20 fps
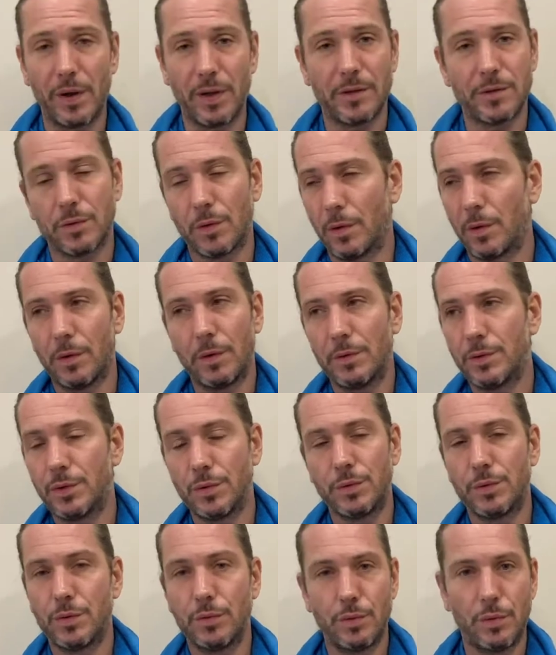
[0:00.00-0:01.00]
and so on
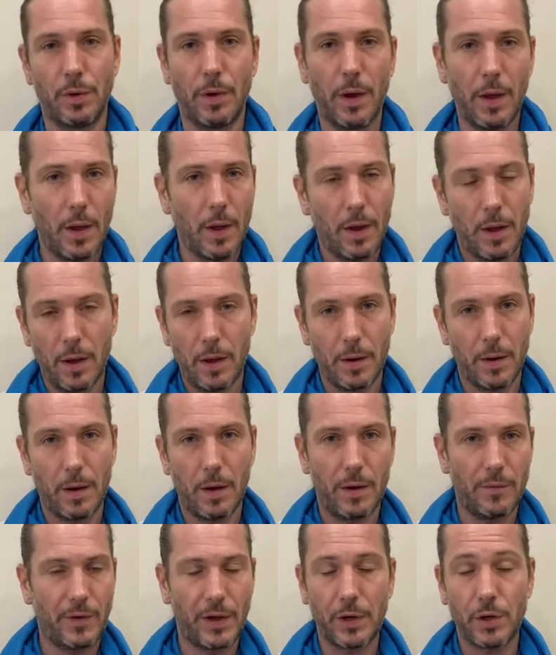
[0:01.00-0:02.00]
due to
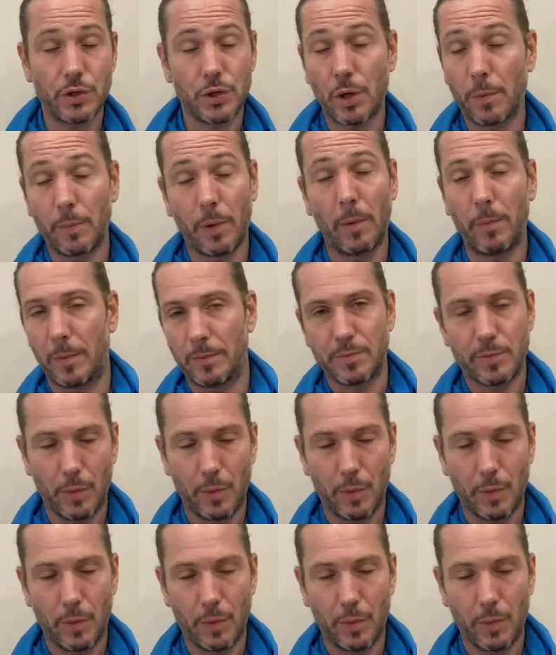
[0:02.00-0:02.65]
financial problems.